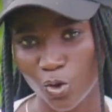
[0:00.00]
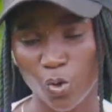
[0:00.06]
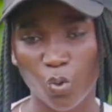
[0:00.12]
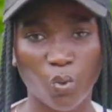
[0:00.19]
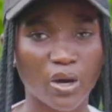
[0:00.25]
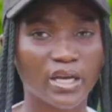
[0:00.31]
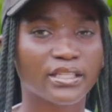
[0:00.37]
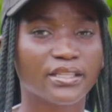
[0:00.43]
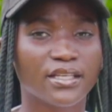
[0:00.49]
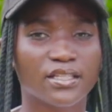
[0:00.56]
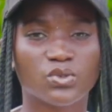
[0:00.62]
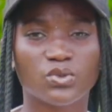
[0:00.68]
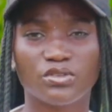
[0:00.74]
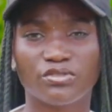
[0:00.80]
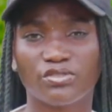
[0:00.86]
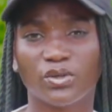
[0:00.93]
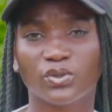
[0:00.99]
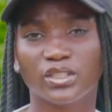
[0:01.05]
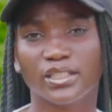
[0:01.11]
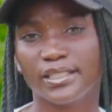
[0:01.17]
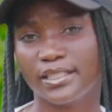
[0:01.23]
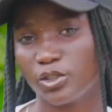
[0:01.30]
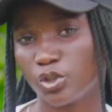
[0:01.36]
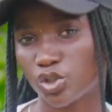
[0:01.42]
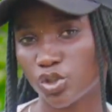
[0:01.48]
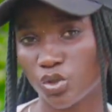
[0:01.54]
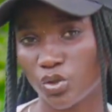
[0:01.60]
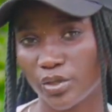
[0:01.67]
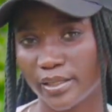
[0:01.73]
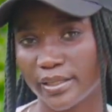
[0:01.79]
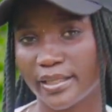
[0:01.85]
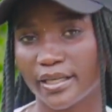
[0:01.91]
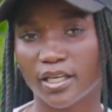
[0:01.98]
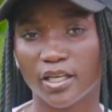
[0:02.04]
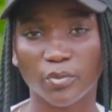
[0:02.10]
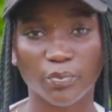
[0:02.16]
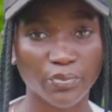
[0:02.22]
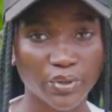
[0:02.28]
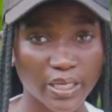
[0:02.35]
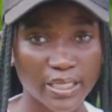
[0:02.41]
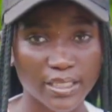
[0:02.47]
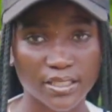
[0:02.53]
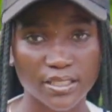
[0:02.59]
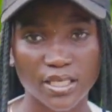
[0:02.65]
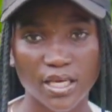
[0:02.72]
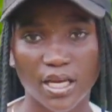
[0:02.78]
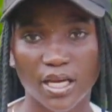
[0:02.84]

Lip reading: Why does we found the joy, the happiness,